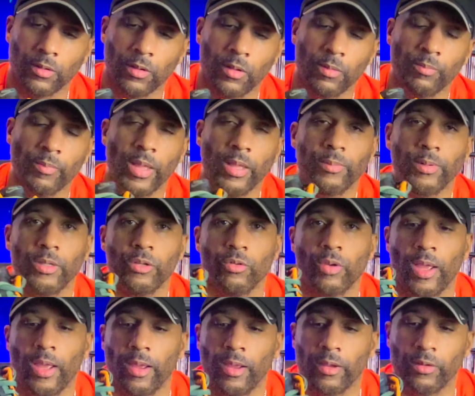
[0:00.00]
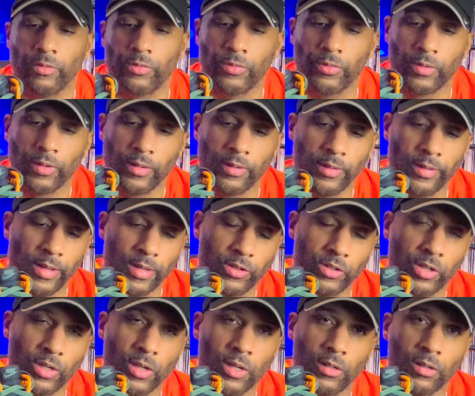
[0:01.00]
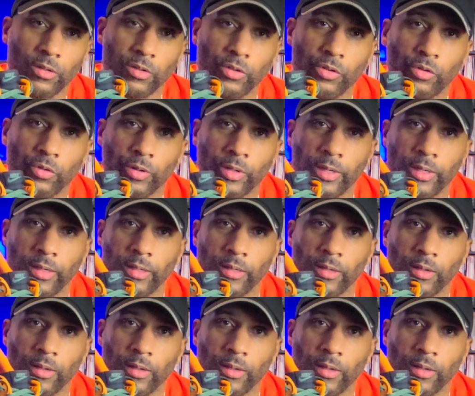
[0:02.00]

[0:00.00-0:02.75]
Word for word: Maybe you have this color green